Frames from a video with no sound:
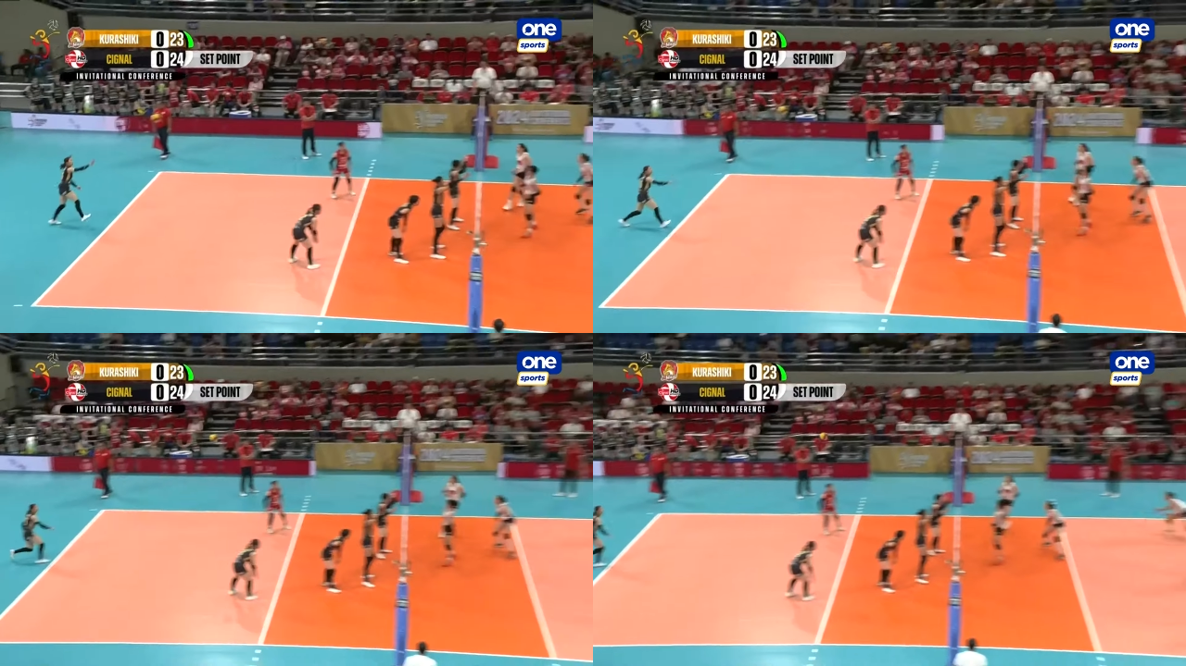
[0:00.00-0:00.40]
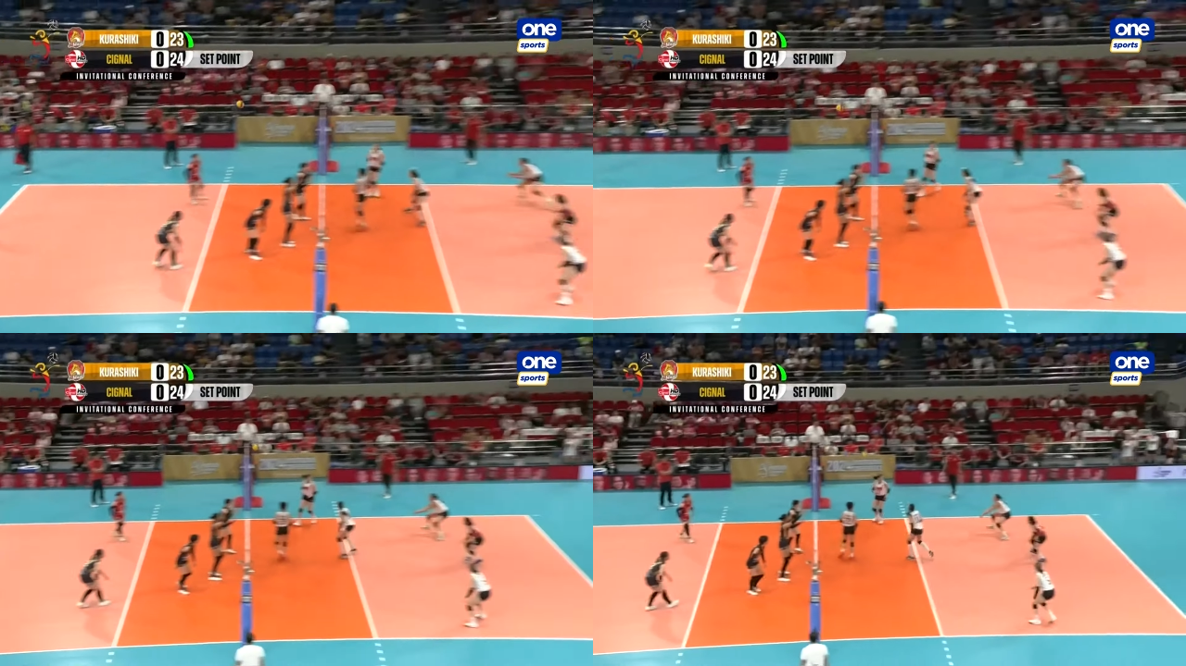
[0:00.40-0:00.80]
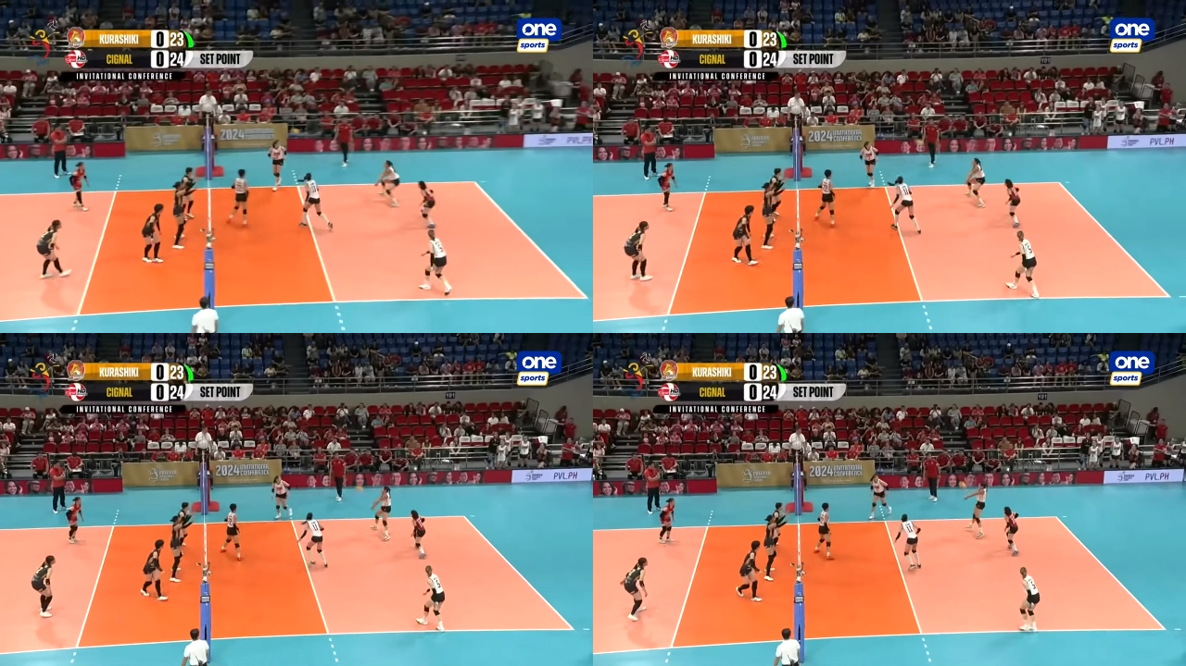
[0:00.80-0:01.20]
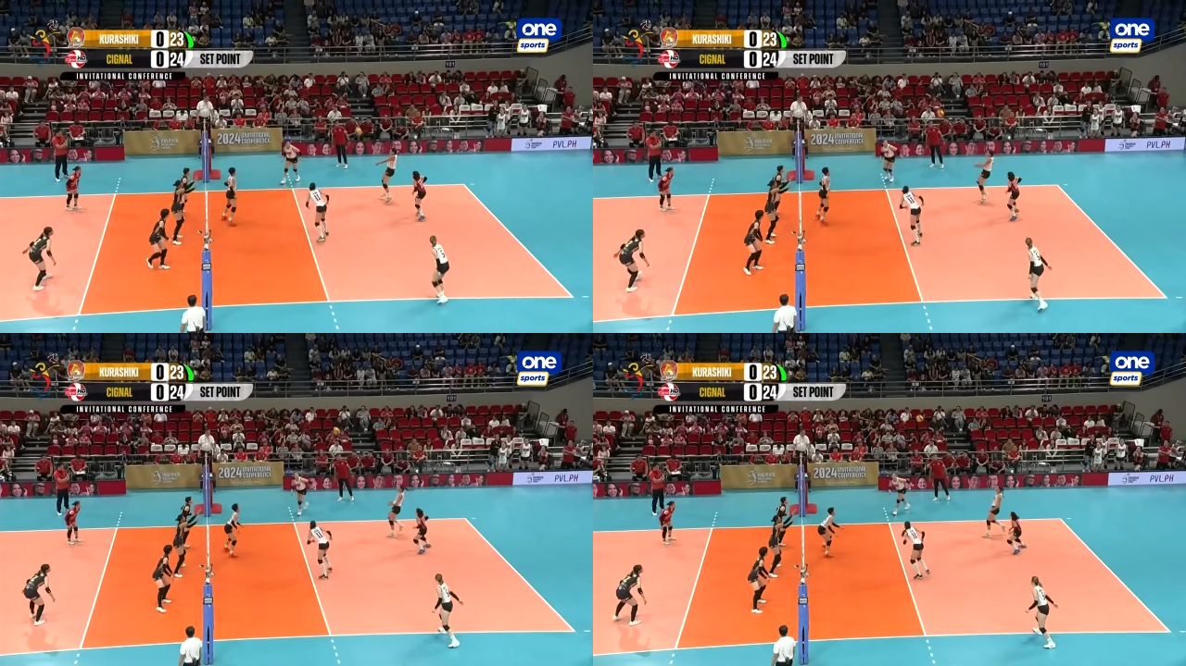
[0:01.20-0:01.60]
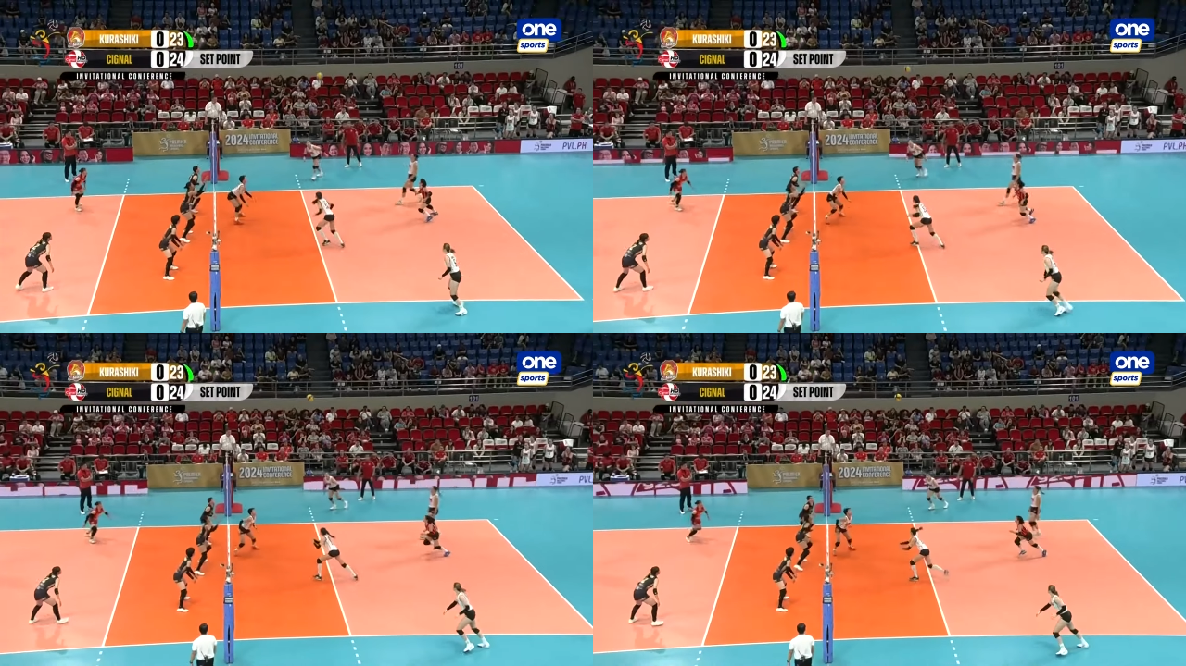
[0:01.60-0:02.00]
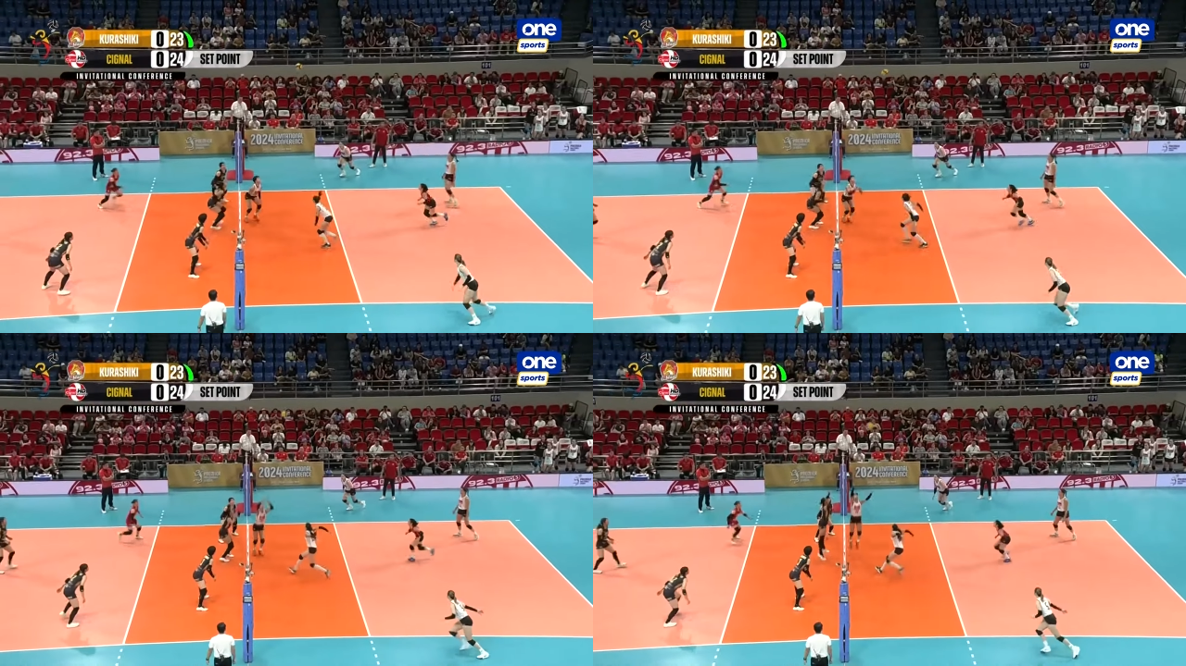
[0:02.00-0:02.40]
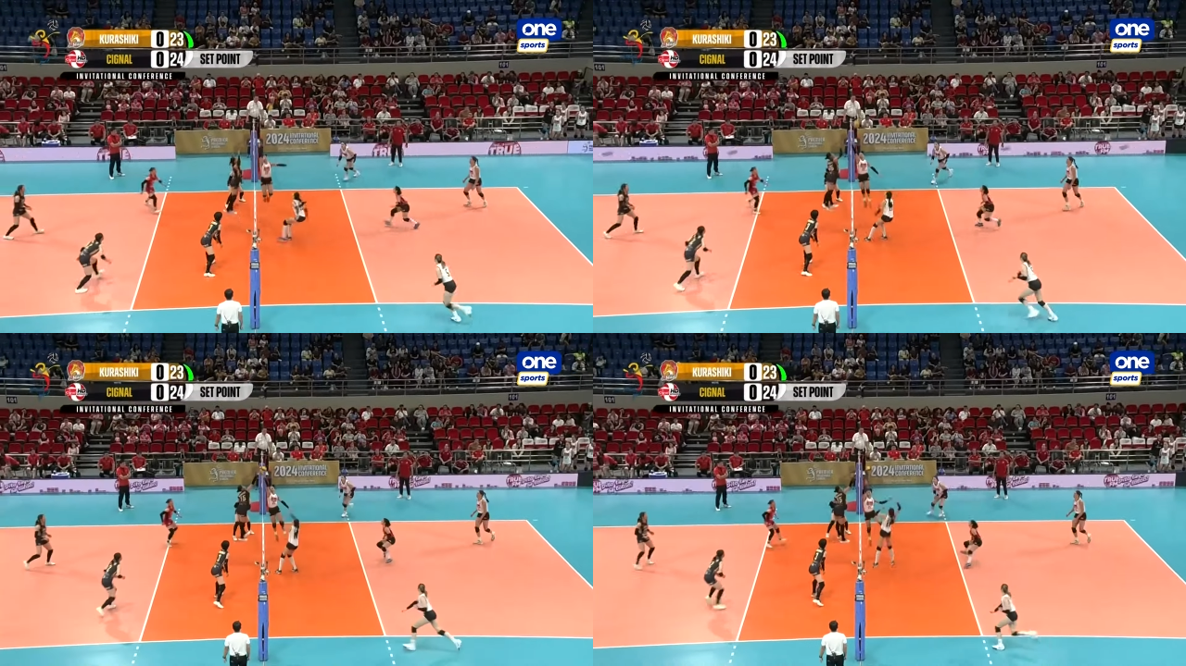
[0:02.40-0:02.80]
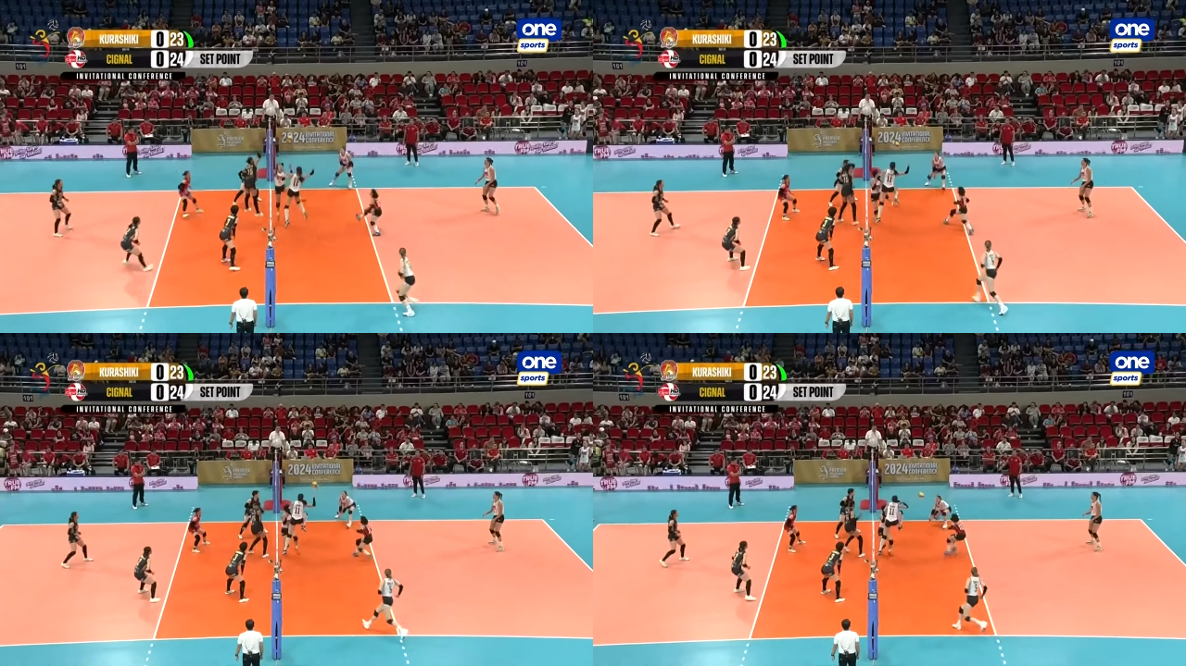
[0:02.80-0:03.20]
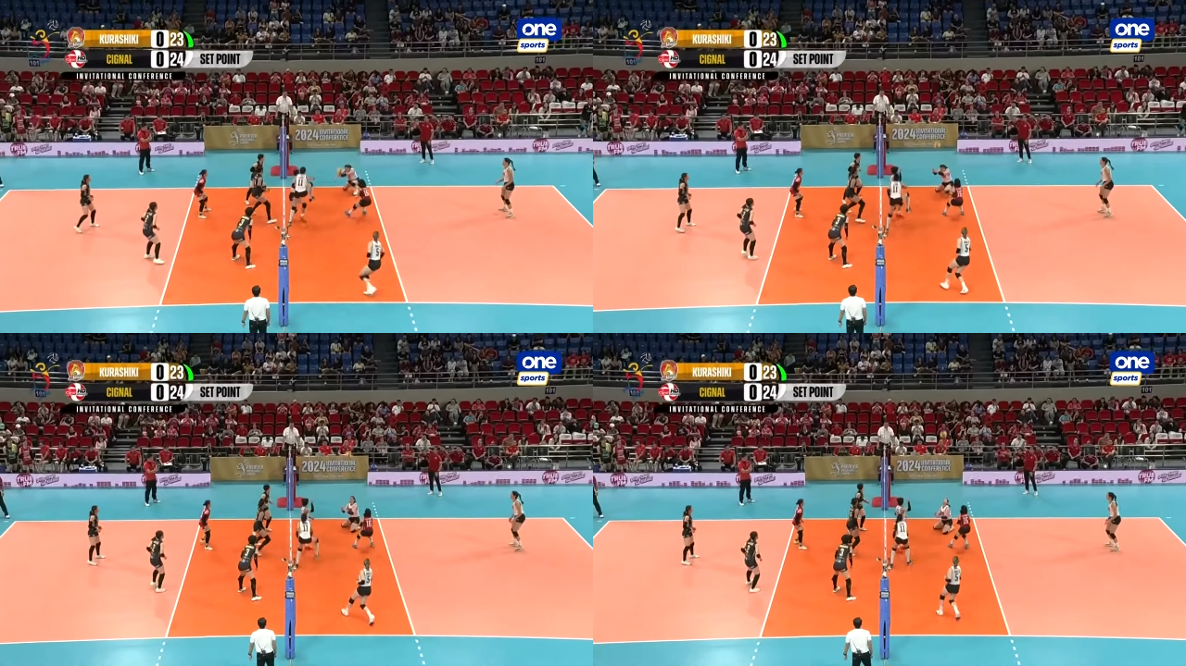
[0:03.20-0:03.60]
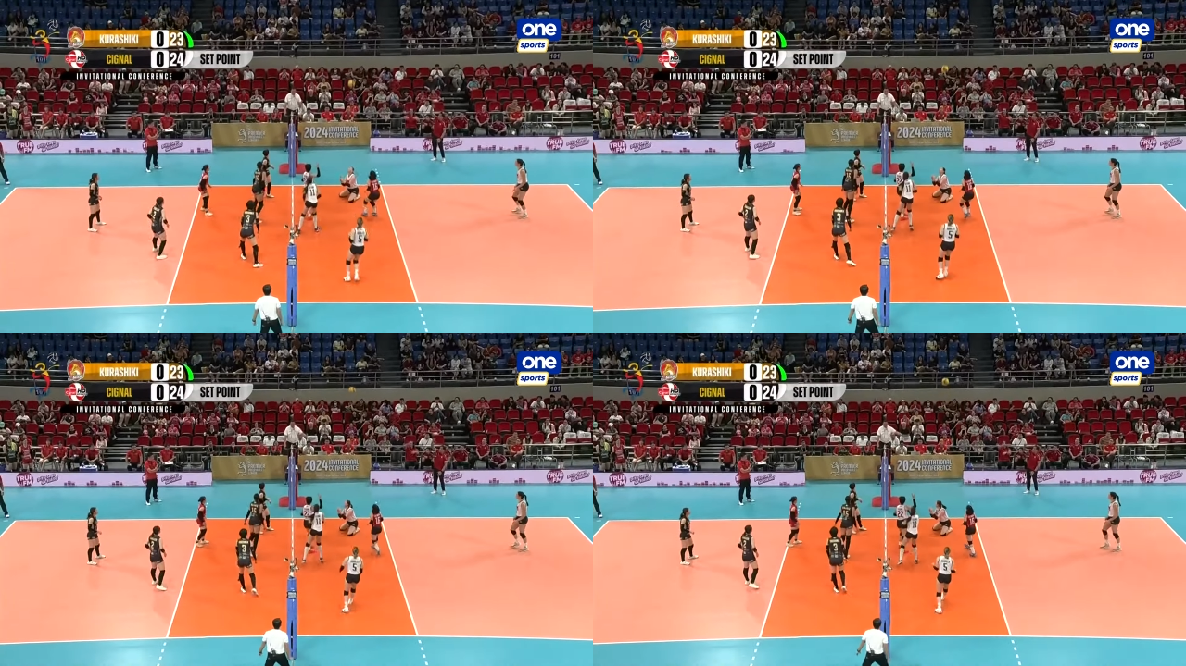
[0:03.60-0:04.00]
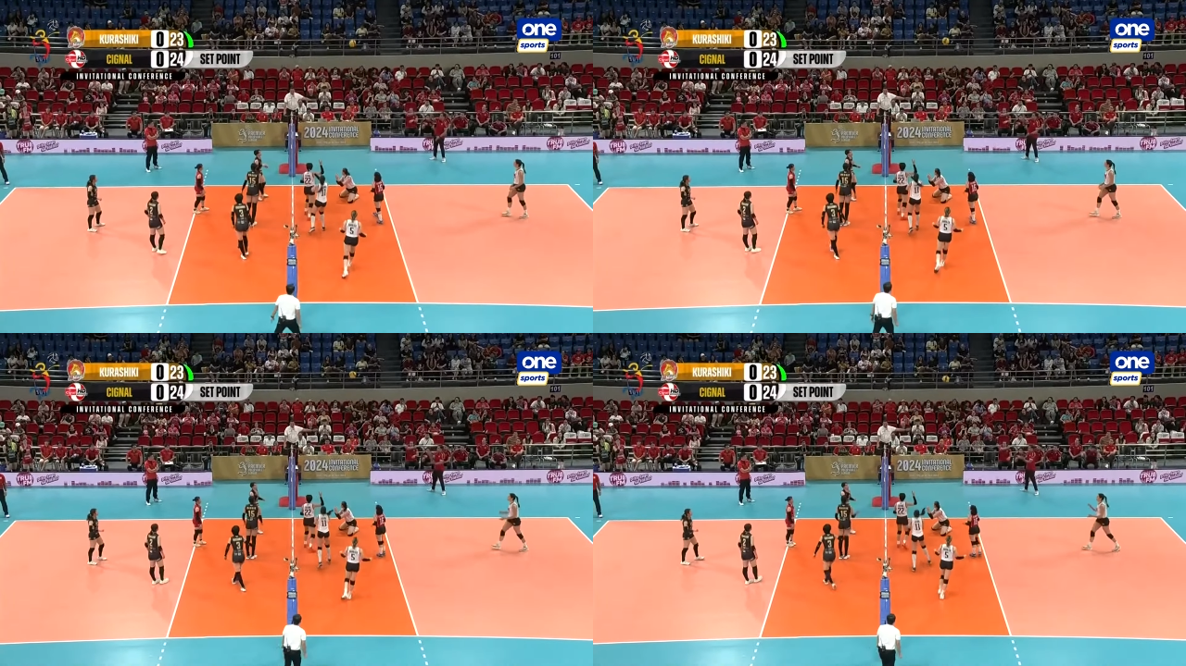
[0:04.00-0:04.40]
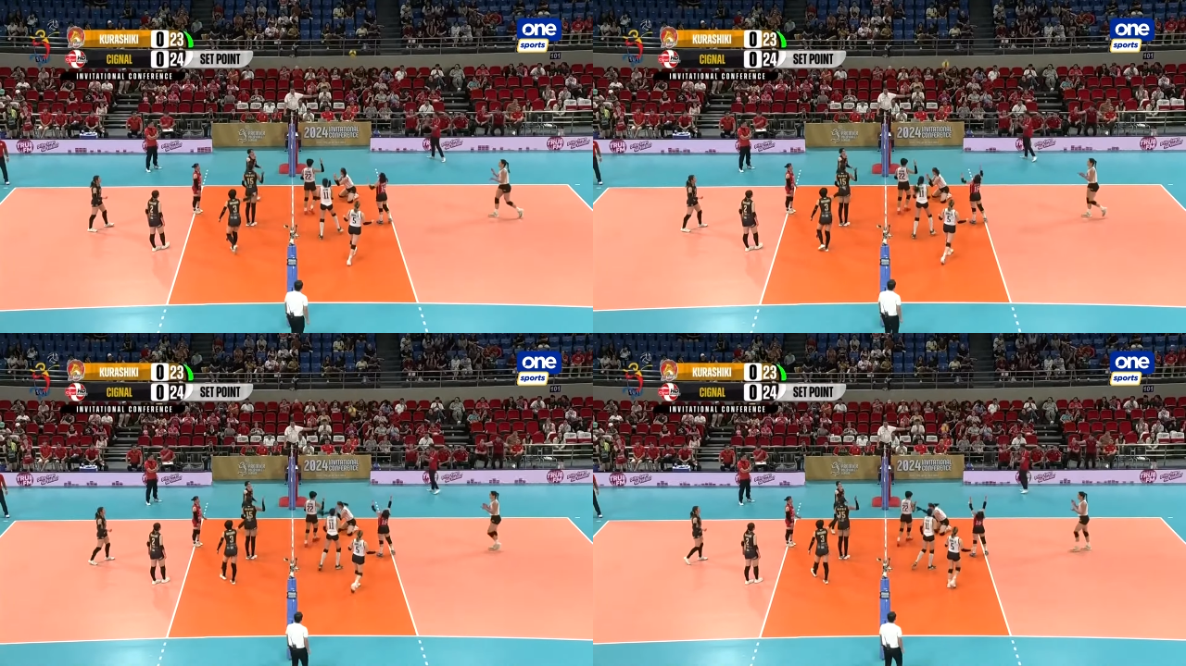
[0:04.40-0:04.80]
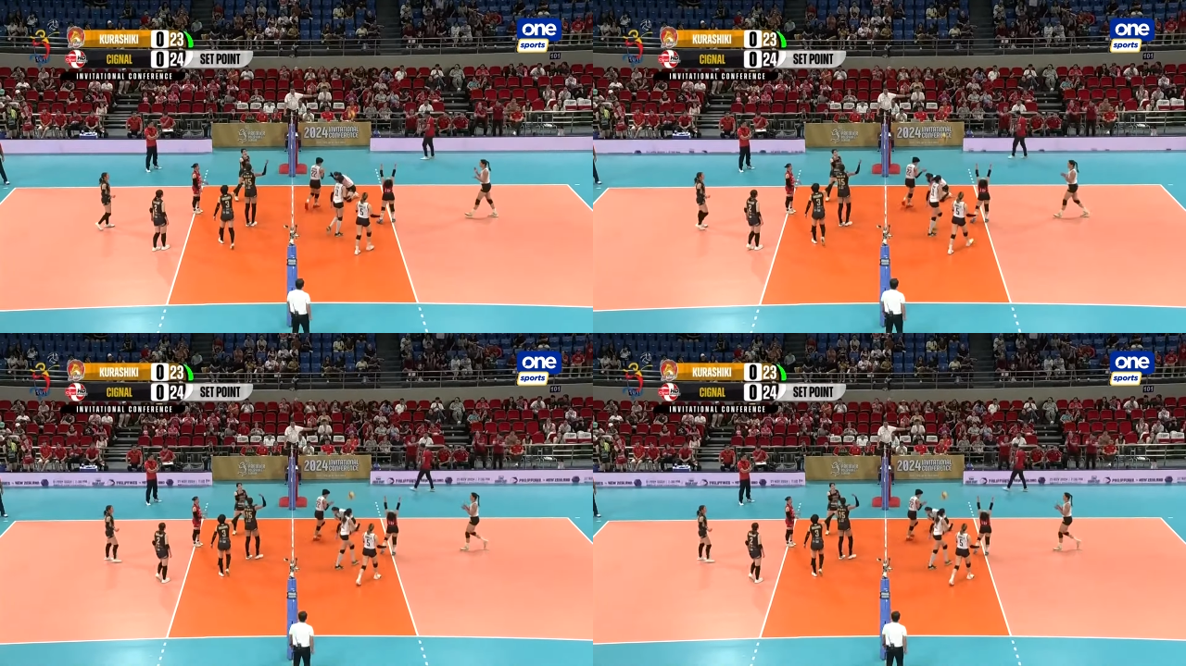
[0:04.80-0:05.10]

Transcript: Nobody's mouth can be seen.